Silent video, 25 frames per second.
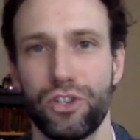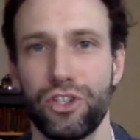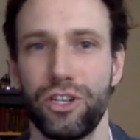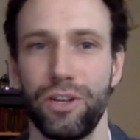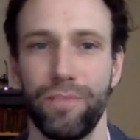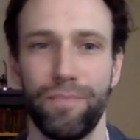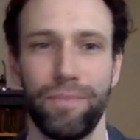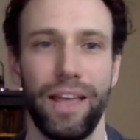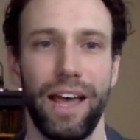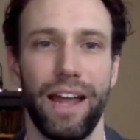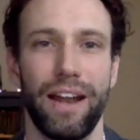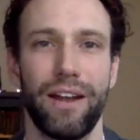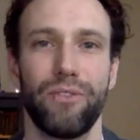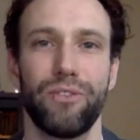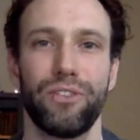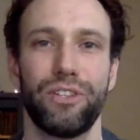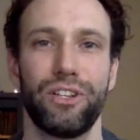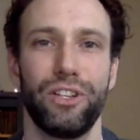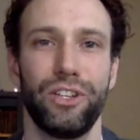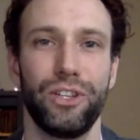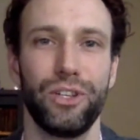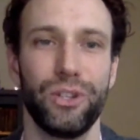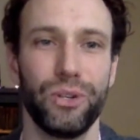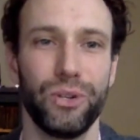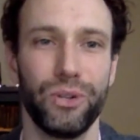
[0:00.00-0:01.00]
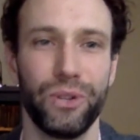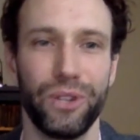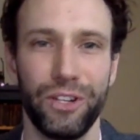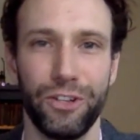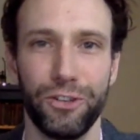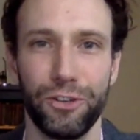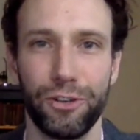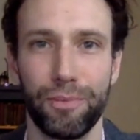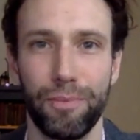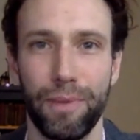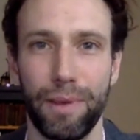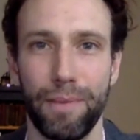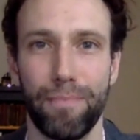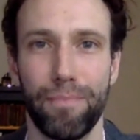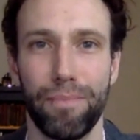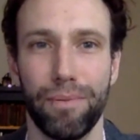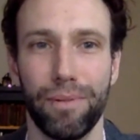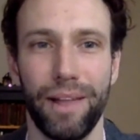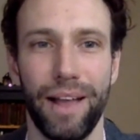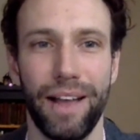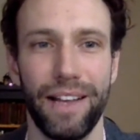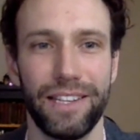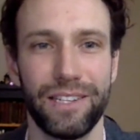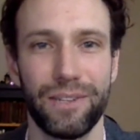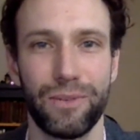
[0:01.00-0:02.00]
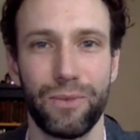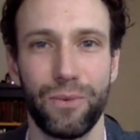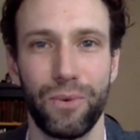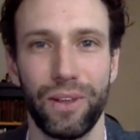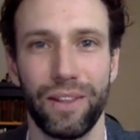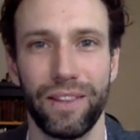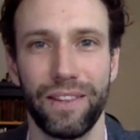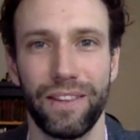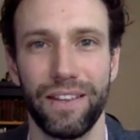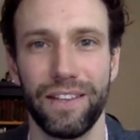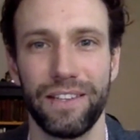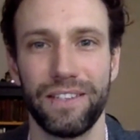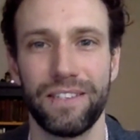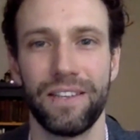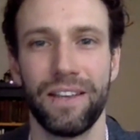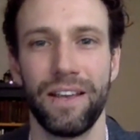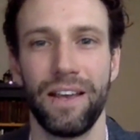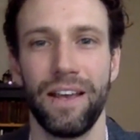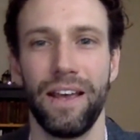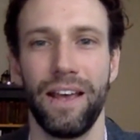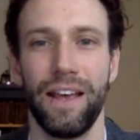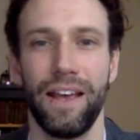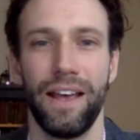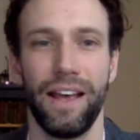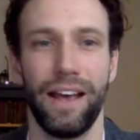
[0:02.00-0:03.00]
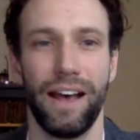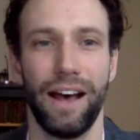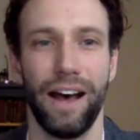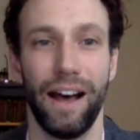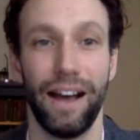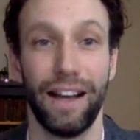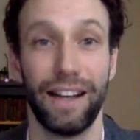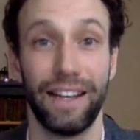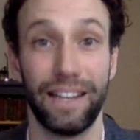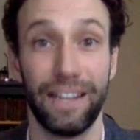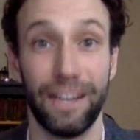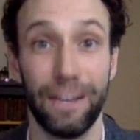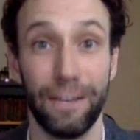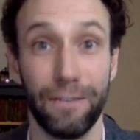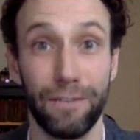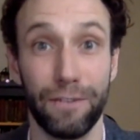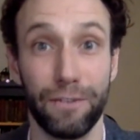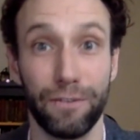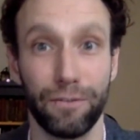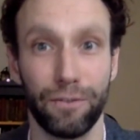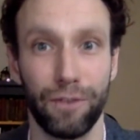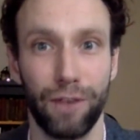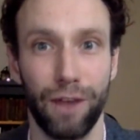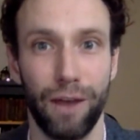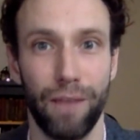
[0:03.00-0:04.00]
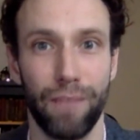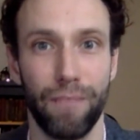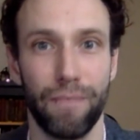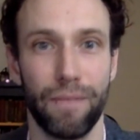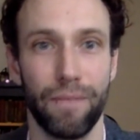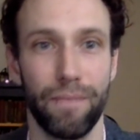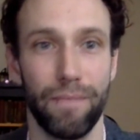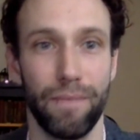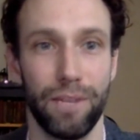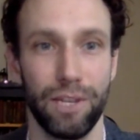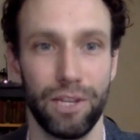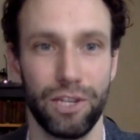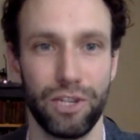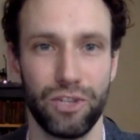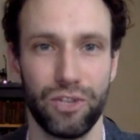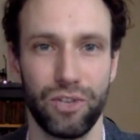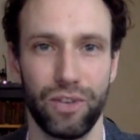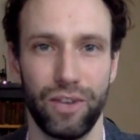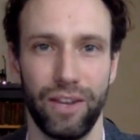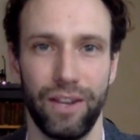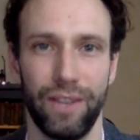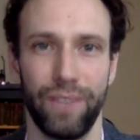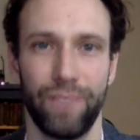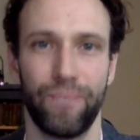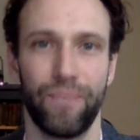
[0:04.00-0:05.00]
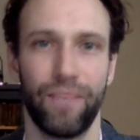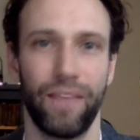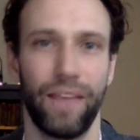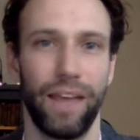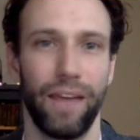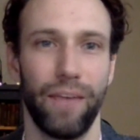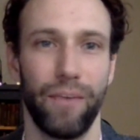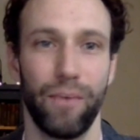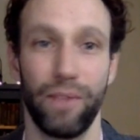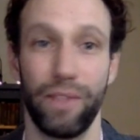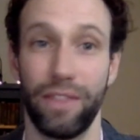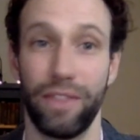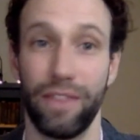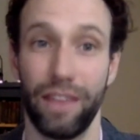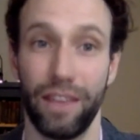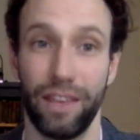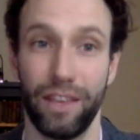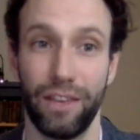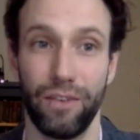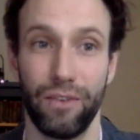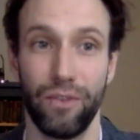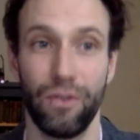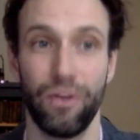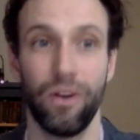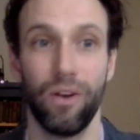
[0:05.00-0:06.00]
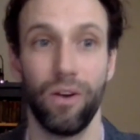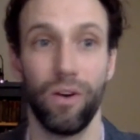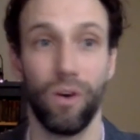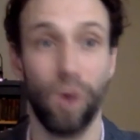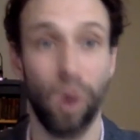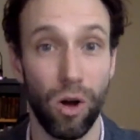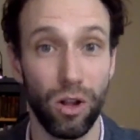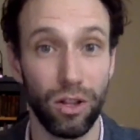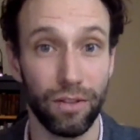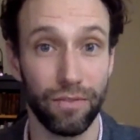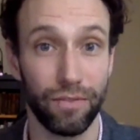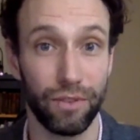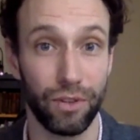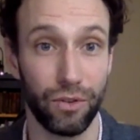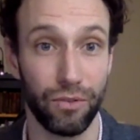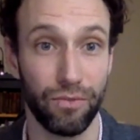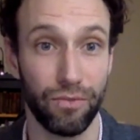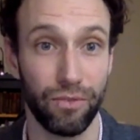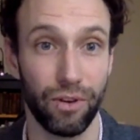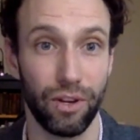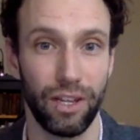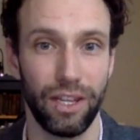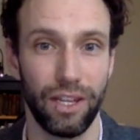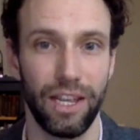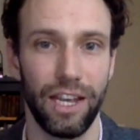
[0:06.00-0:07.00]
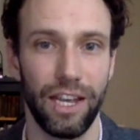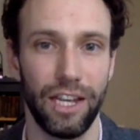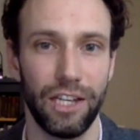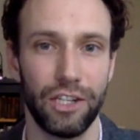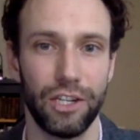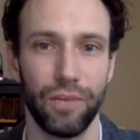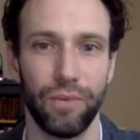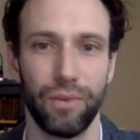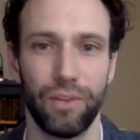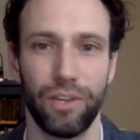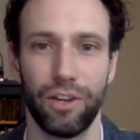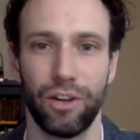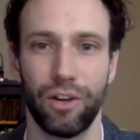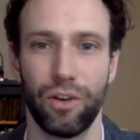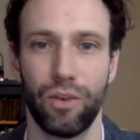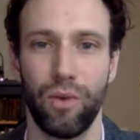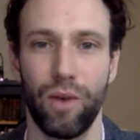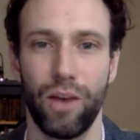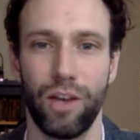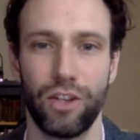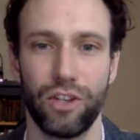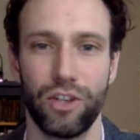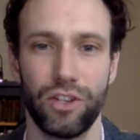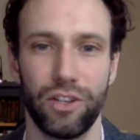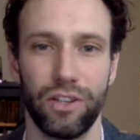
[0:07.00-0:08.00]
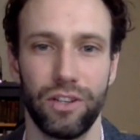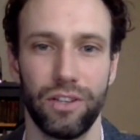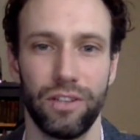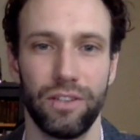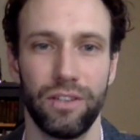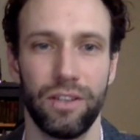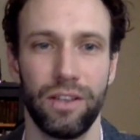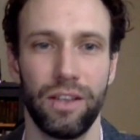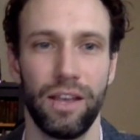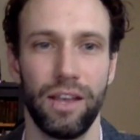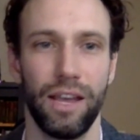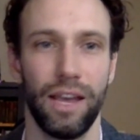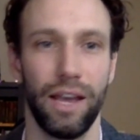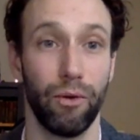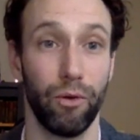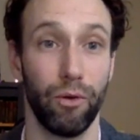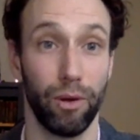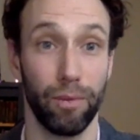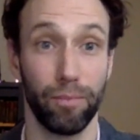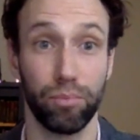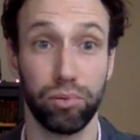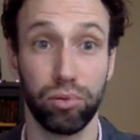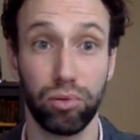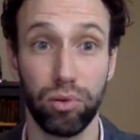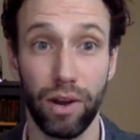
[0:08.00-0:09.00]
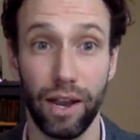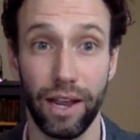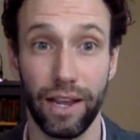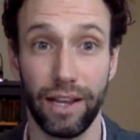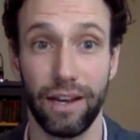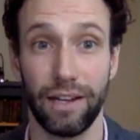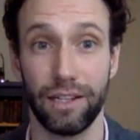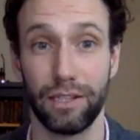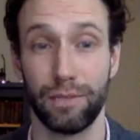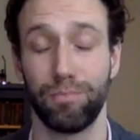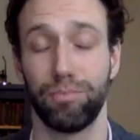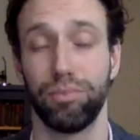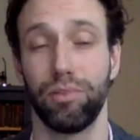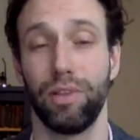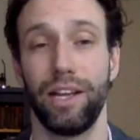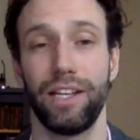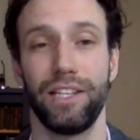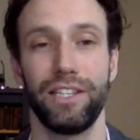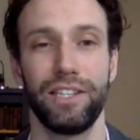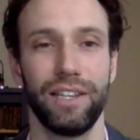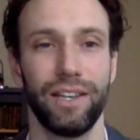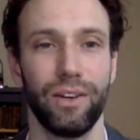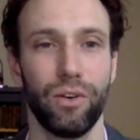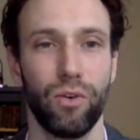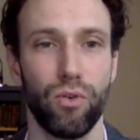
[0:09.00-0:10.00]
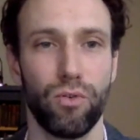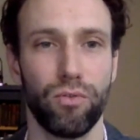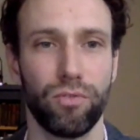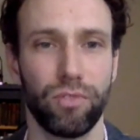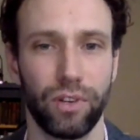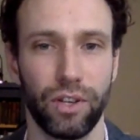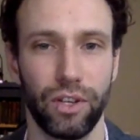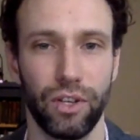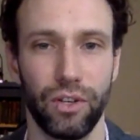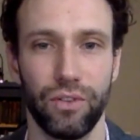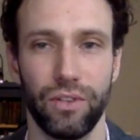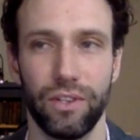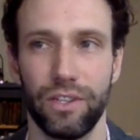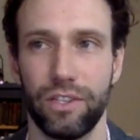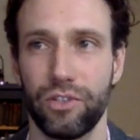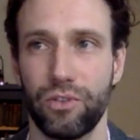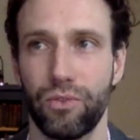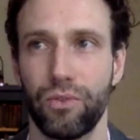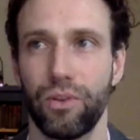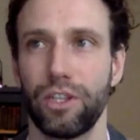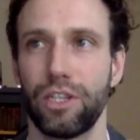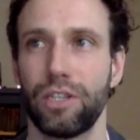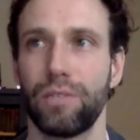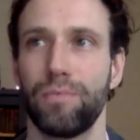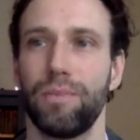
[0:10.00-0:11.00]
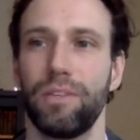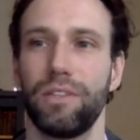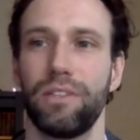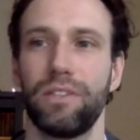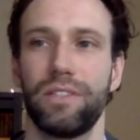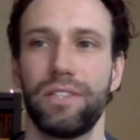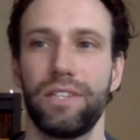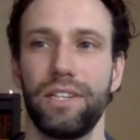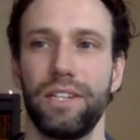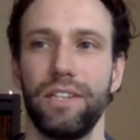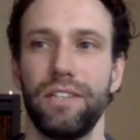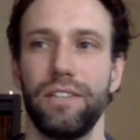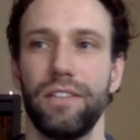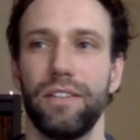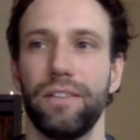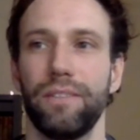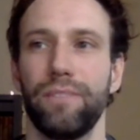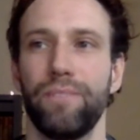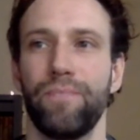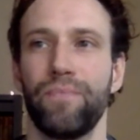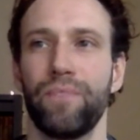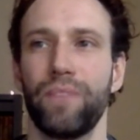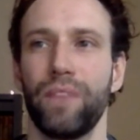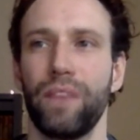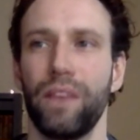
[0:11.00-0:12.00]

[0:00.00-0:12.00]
ship that out to you, and you can be blessed with this gift from the ministry. And we thank you, all of you, for engaging with your questions. And we pray God's blessing over you this Christmas season.